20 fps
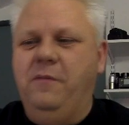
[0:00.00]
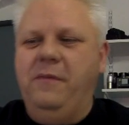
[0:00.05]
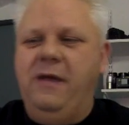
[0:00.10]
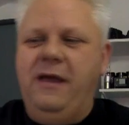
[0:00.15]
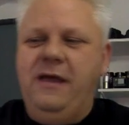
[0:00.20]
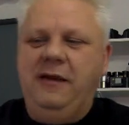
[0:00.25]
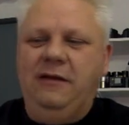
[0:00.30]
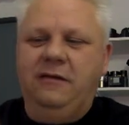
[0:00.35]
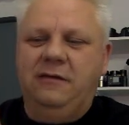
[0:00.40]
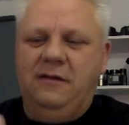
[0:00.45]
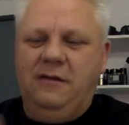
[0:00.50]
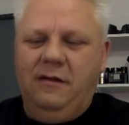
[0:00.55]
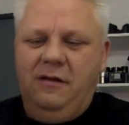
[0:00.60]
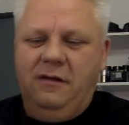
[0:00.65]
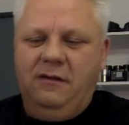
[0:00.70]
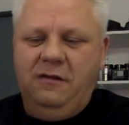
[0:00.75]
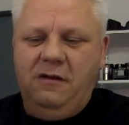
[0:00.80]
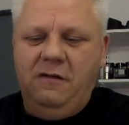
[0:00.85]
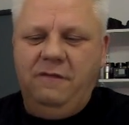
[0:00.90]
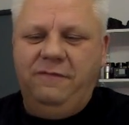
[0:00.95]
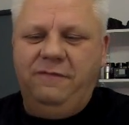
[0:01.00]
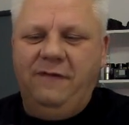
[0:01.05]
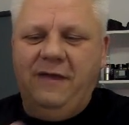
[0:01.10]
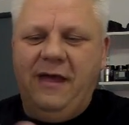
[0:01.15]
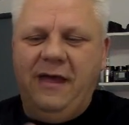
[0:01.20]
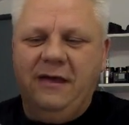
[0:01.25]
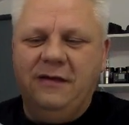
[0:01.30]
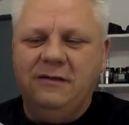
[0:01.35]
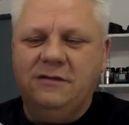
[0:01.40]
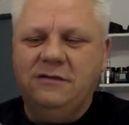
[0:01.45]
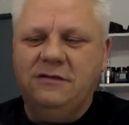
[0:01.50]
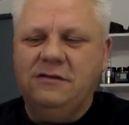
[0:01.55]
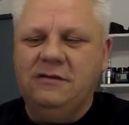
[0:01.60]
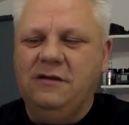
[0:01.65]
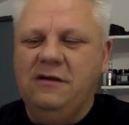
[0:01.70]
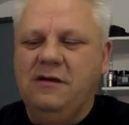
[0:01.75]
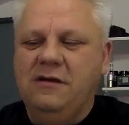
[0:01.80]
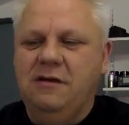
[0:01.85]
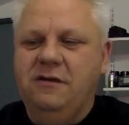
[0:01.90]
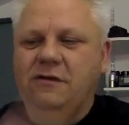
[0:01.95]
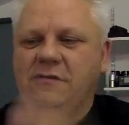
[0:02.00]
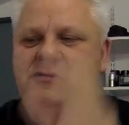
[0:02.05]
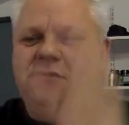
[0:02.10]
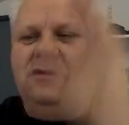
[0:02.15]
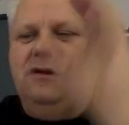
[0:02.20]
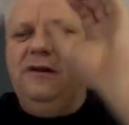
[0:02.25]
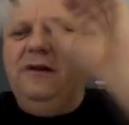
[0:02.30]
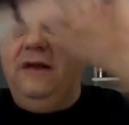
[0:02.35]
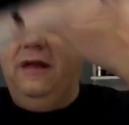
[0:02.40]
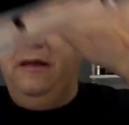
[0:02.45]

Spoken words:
made, no flex, solid